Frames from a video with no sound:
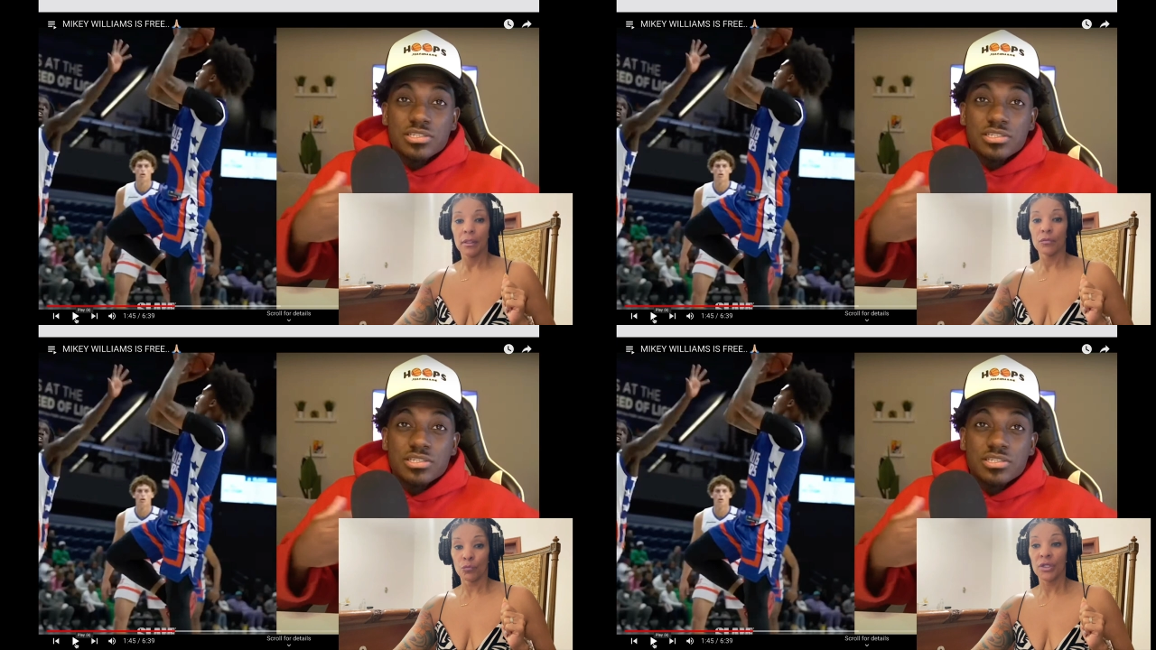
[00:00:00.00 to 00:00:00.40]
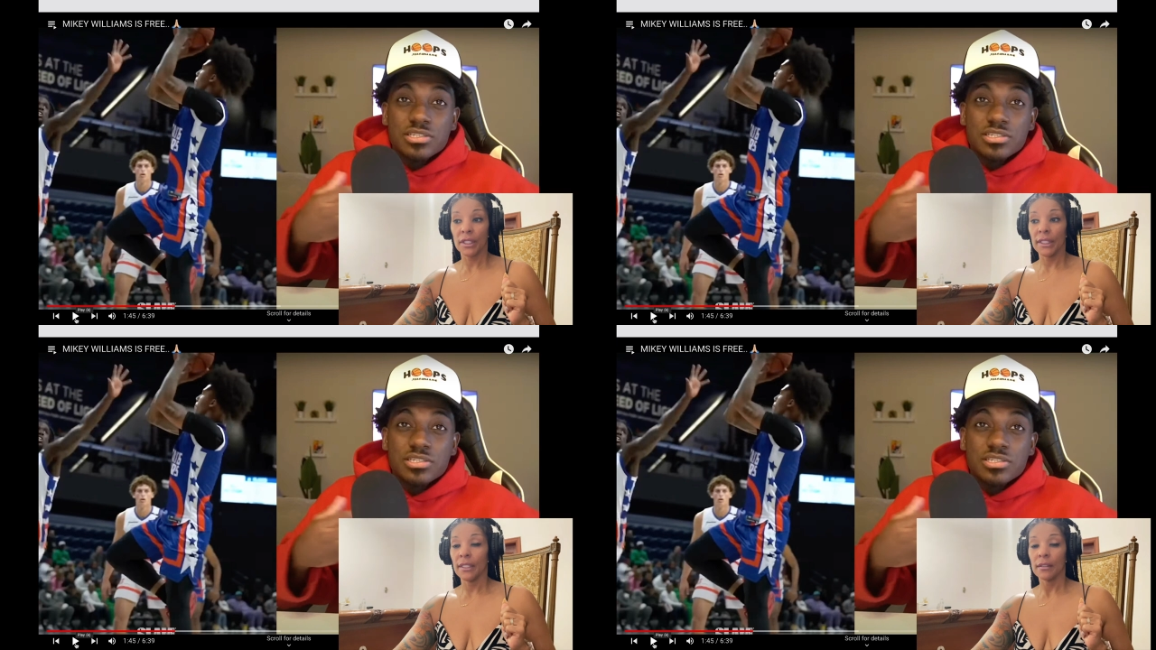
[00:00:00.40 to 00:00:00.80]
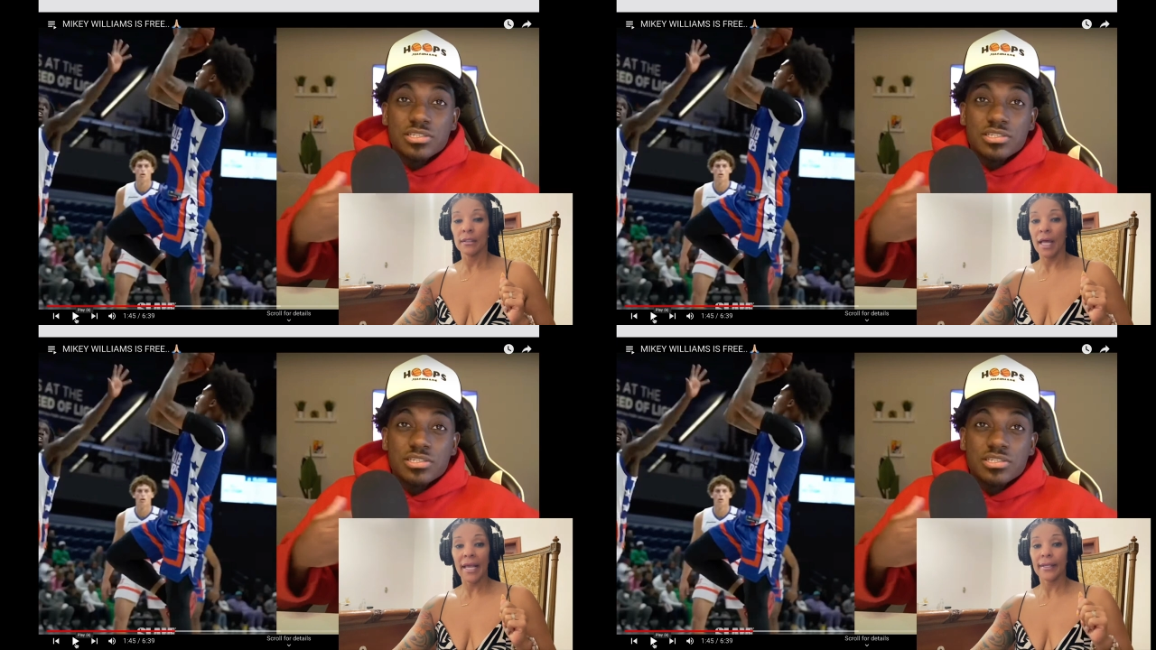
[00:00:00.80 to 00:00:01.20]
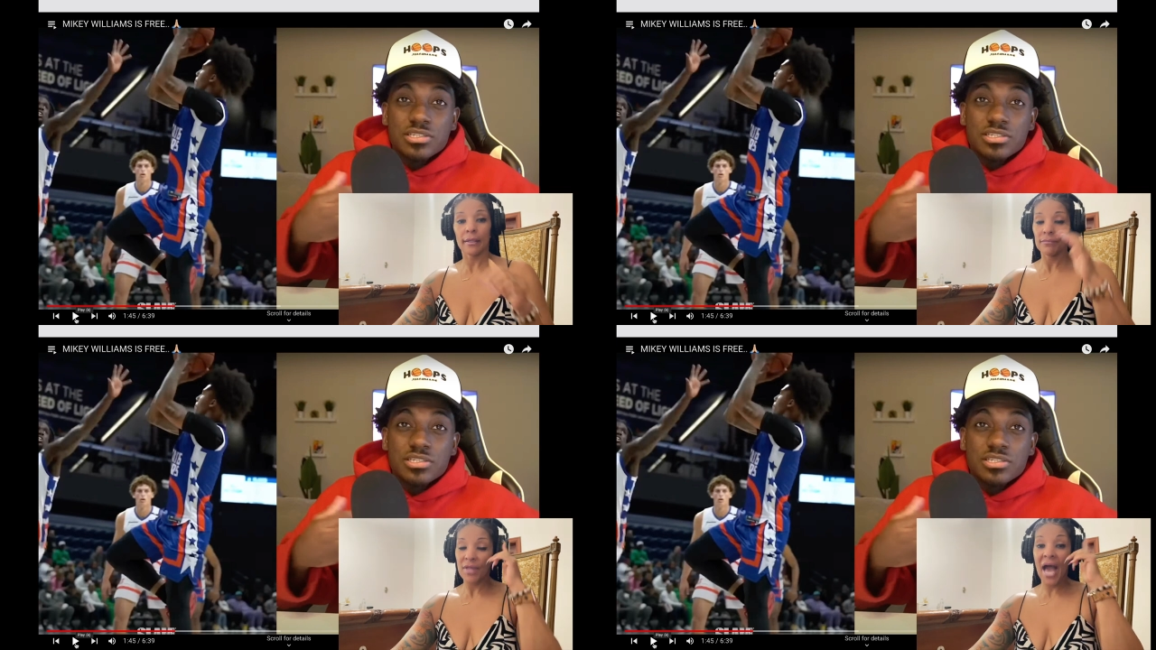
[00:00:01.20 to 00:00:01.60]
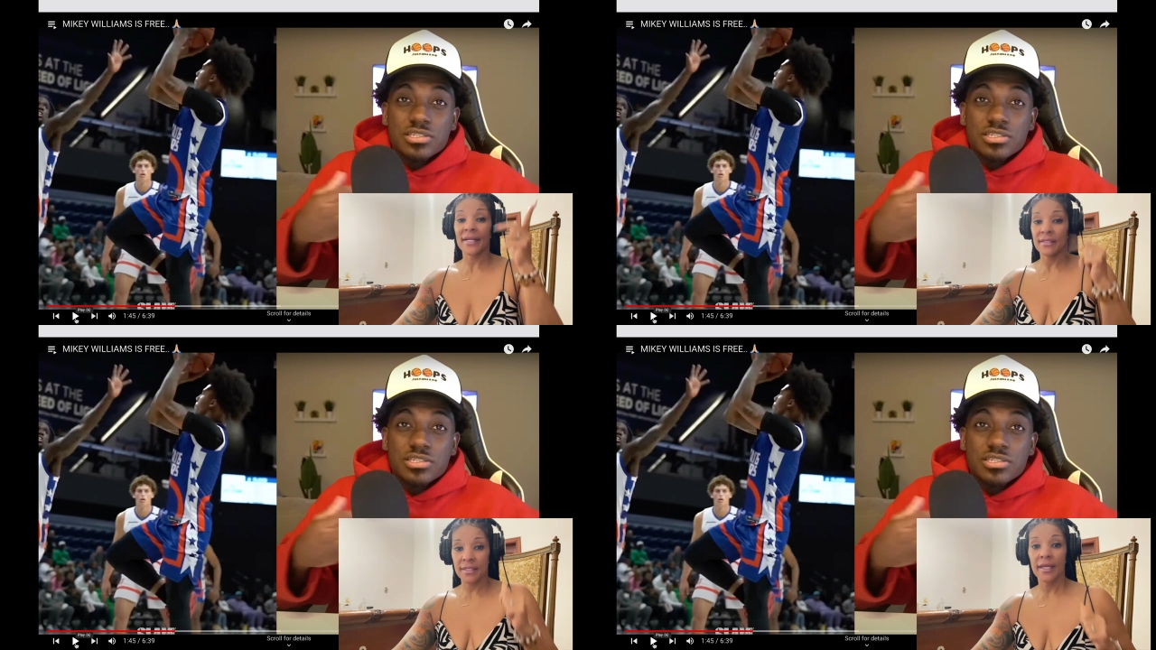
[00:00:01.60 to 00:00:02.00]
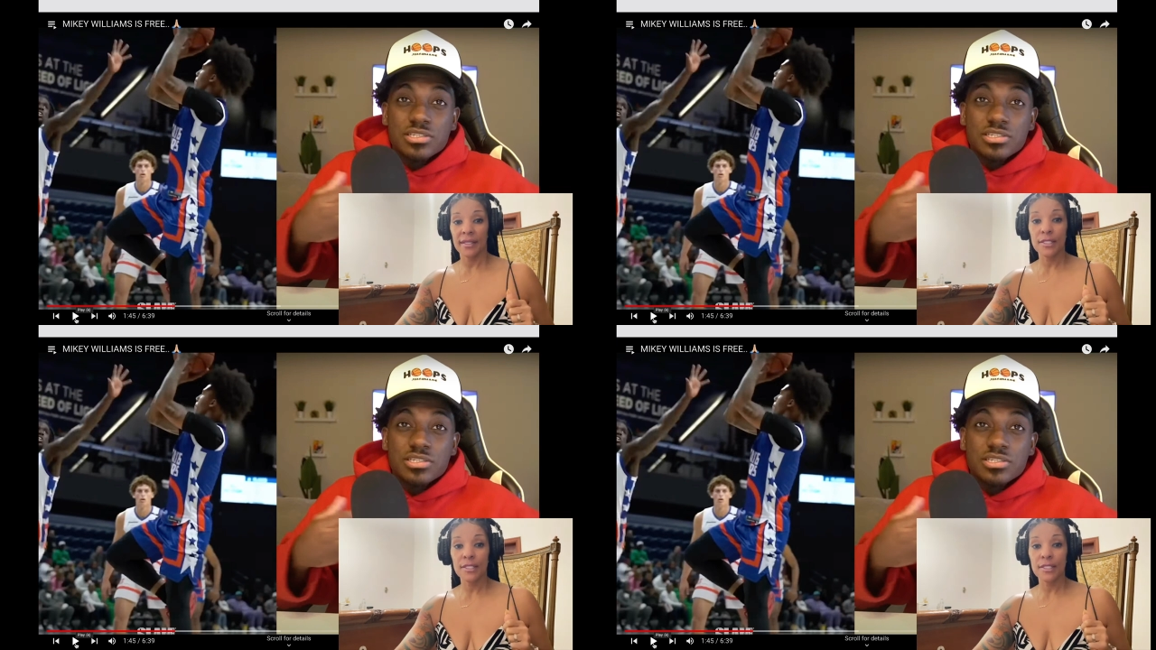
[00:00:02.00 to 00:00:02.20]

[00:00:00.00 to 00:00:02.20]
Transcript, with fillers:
Speaker 1: really like out of his head.